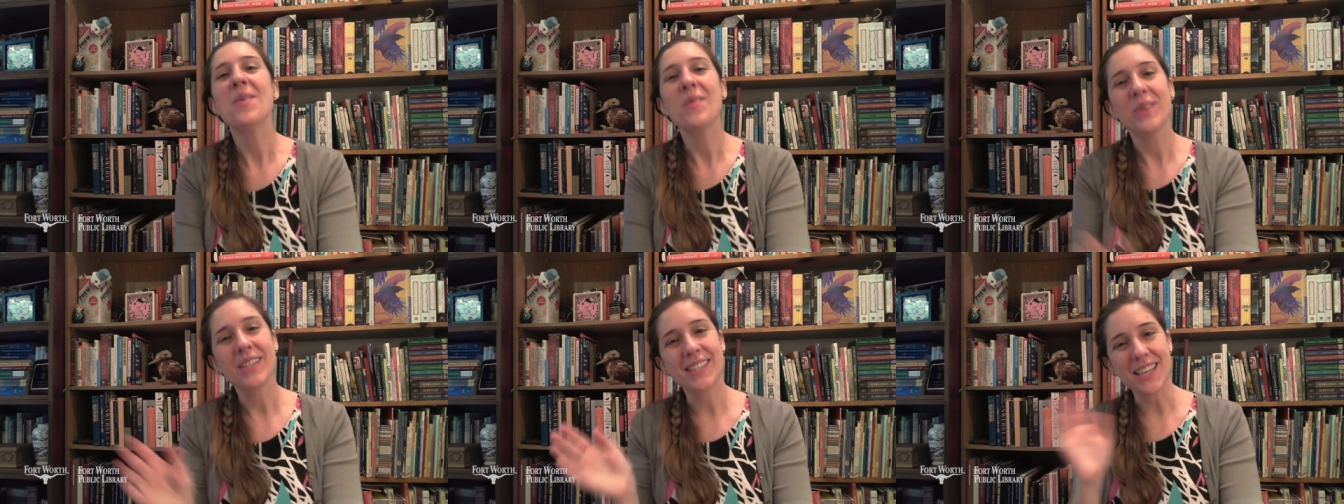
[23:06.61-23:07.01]

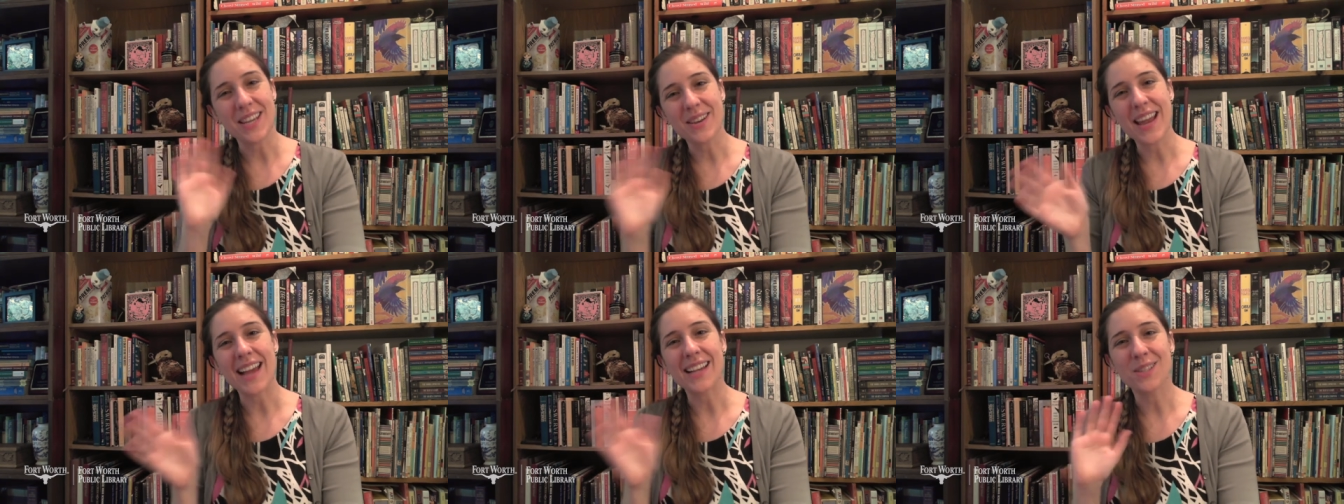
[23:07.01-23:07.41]
We'll see
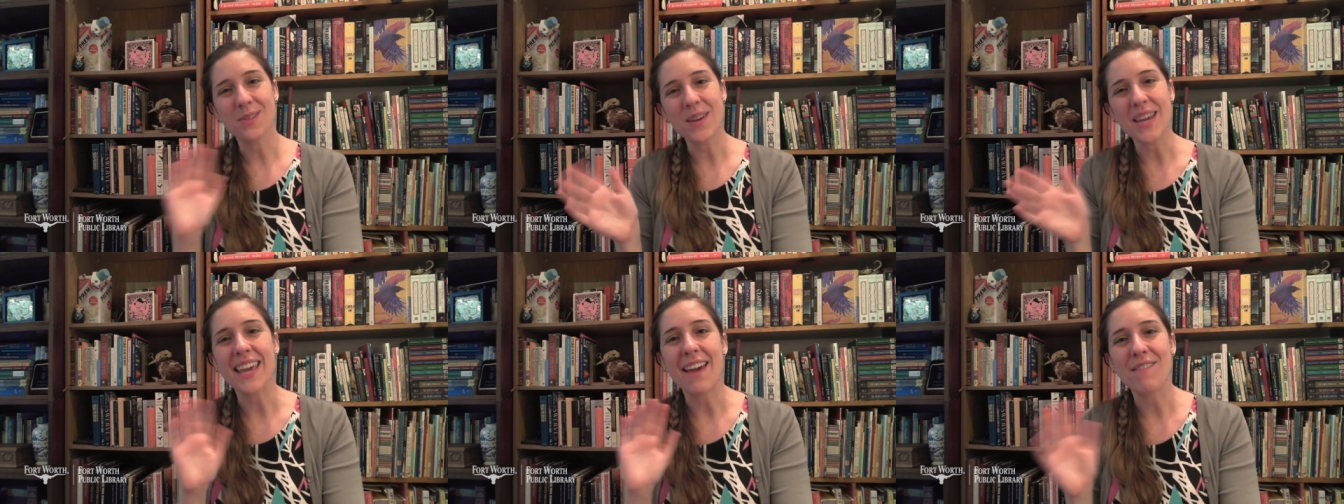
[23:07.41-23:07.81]
you next
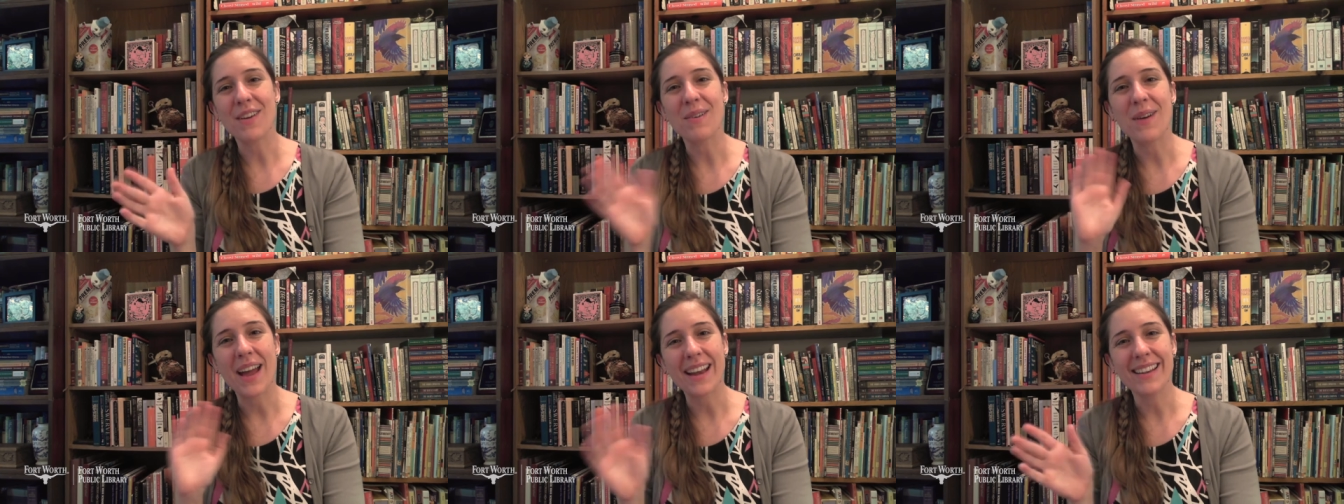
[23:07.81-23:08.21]
week,
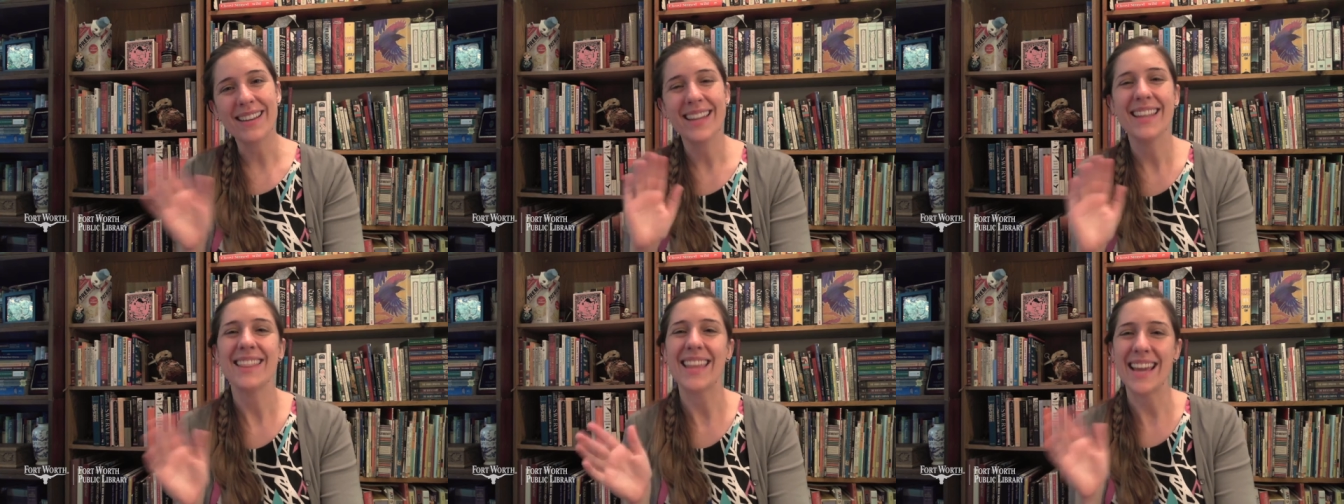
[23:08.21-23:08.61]
everyone.
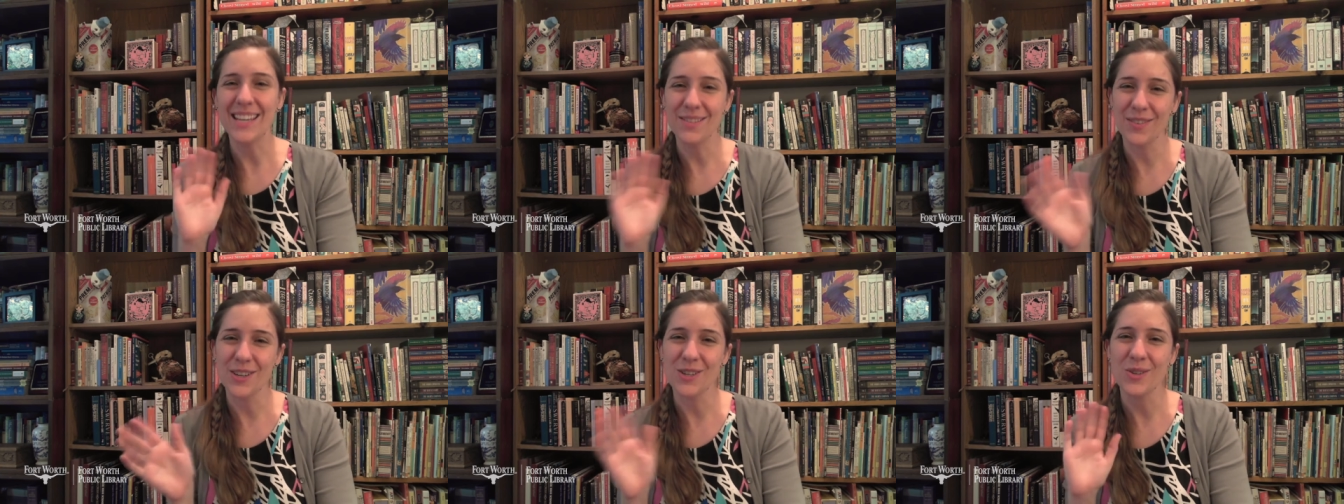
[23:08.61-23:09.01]

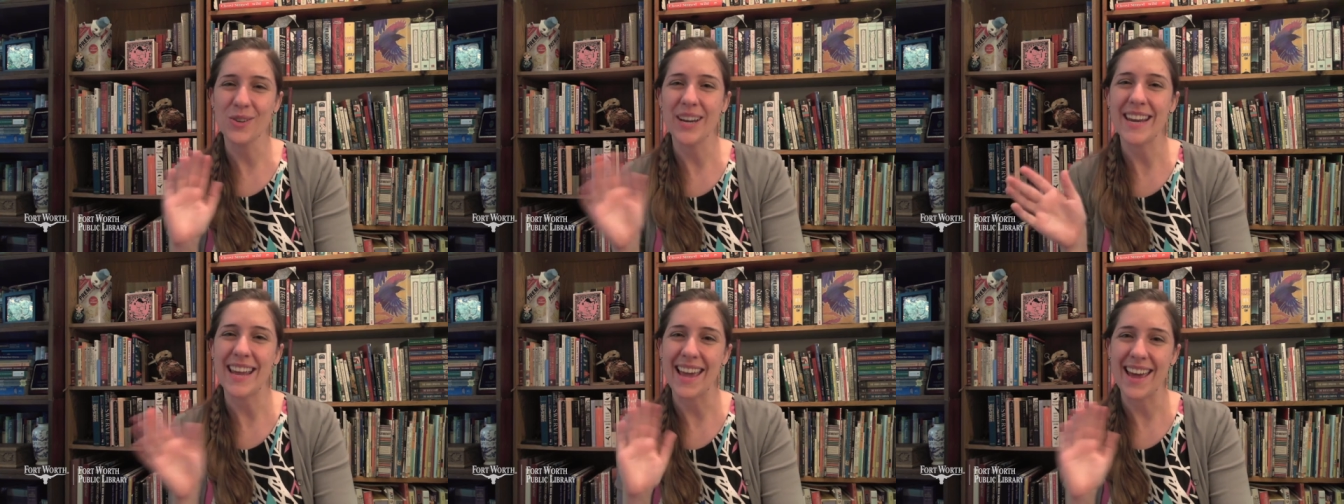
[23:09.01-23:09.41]
Thanks for
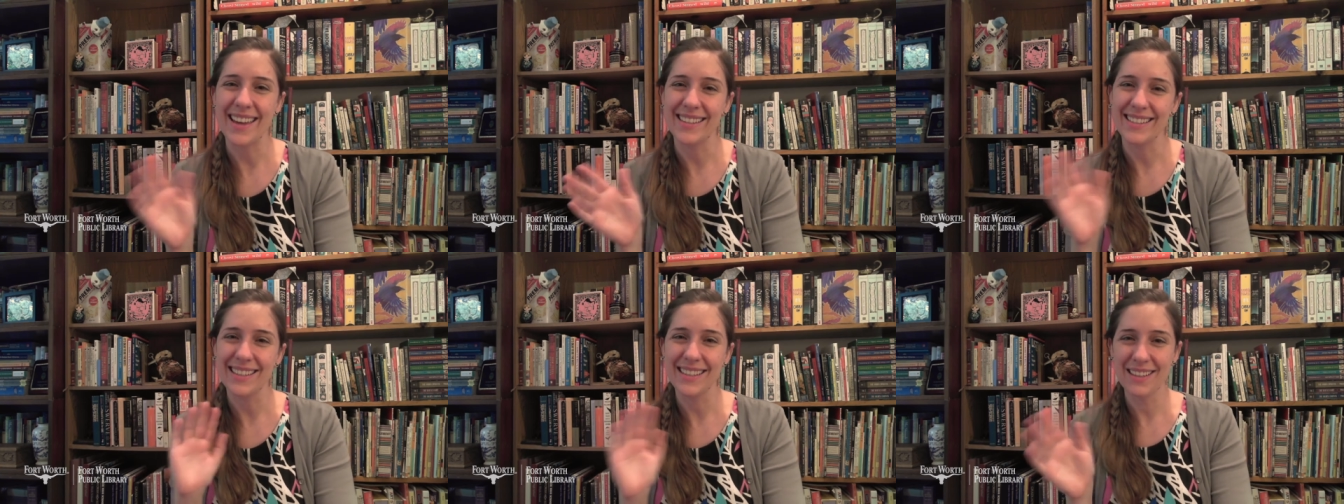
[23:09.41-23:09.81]
joining
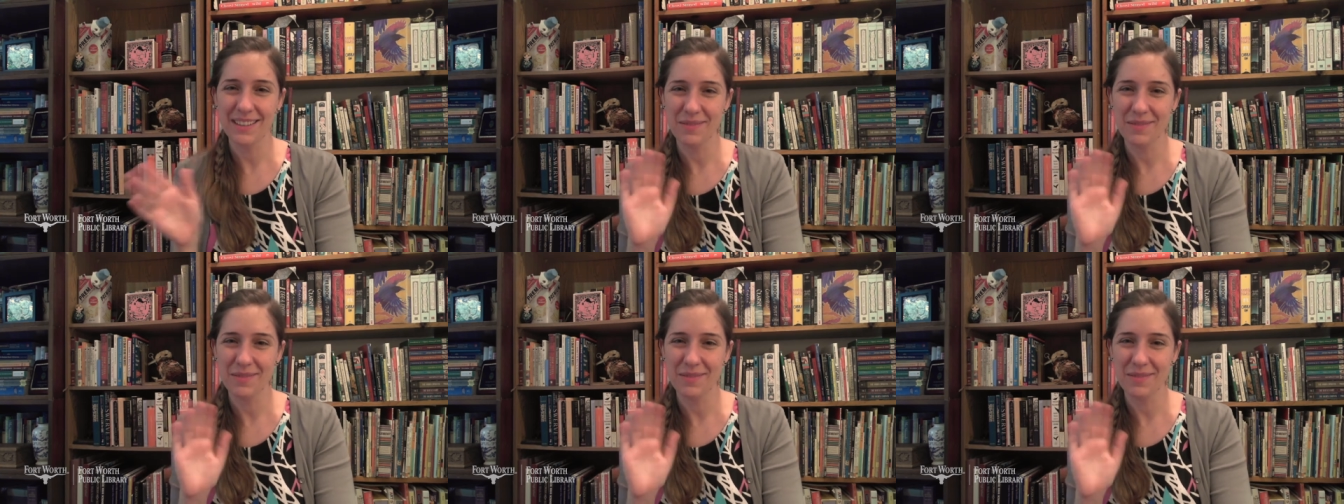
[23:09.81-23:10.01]
us.